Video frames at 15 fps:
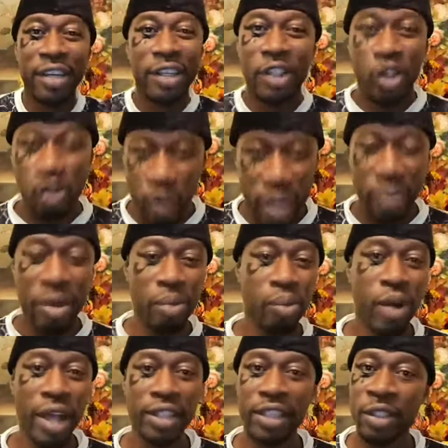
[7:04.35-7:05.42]
streaming
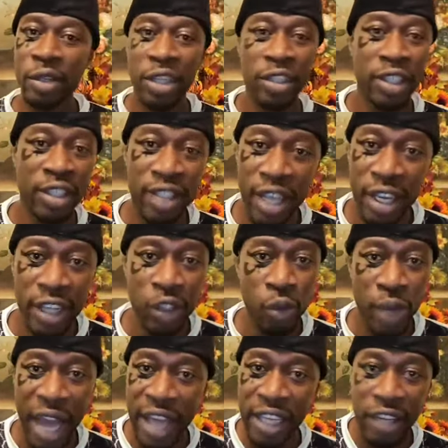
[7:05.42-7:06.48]
process because the thing is,
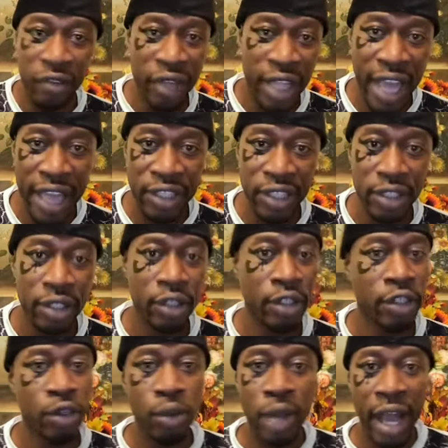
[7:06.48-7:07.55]
when I give classes,
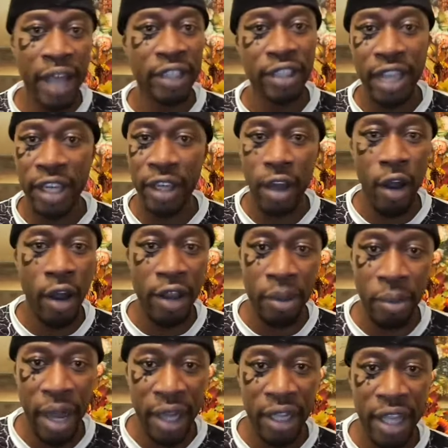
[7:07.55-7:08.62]
you guys that are
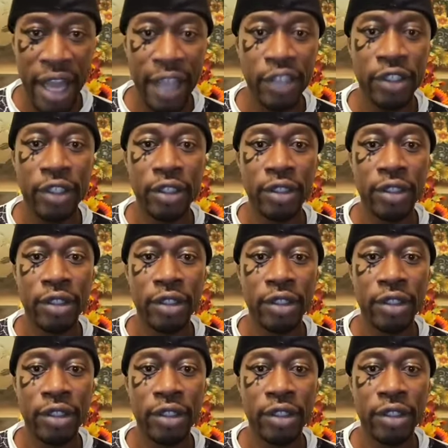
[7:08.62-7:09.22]
in my class,